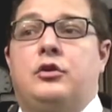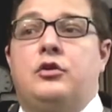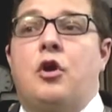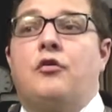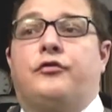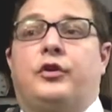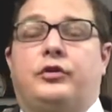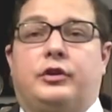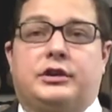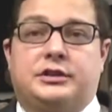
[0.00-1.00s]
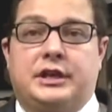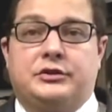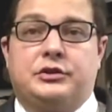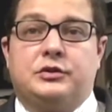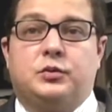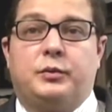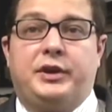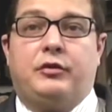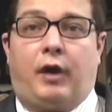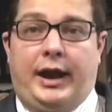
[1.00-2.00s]
no further extensions will
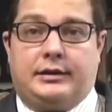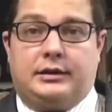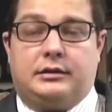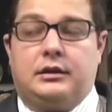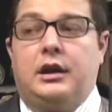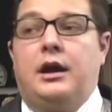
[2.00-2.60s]
be granted.